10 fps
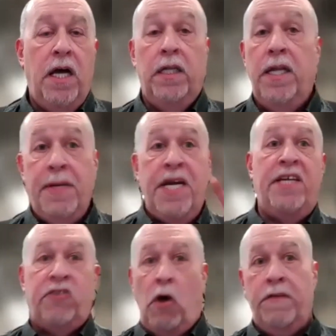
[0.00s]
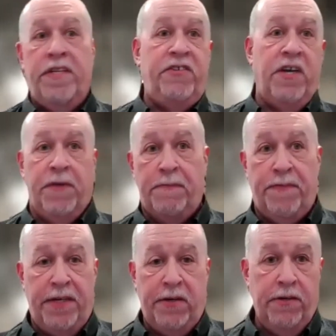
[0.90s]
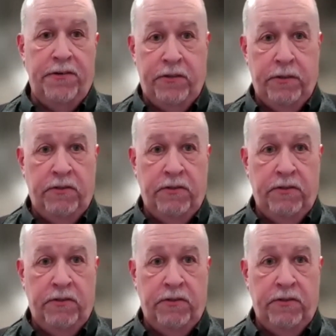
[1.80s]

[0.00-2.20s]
eliminates all these different vendors